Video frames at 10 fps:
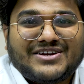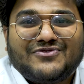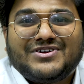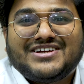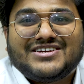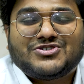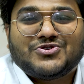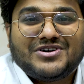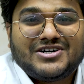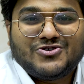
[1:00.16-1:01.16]
that we
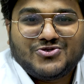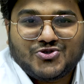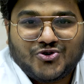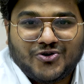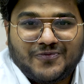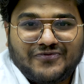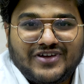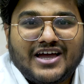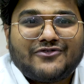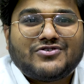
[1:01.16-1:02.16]
shouldn't lose hope. We
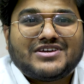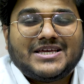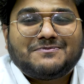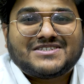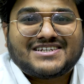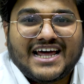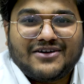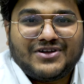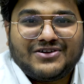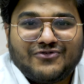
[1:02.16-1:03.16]
have to keep
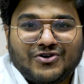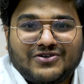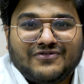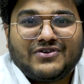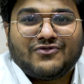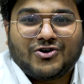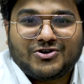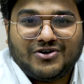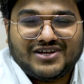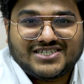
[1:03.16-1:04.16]
striving what we
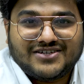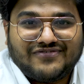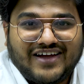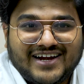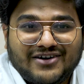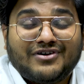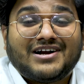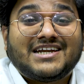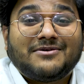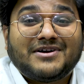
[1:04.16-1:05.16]
want to achieve, and our
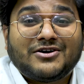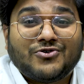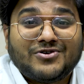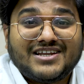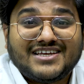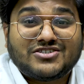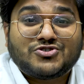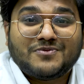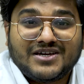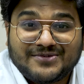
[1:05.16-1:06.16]
ultimate goal is
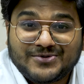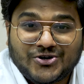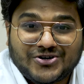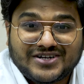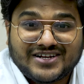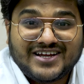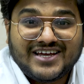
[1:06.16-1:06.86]
to become a doctor.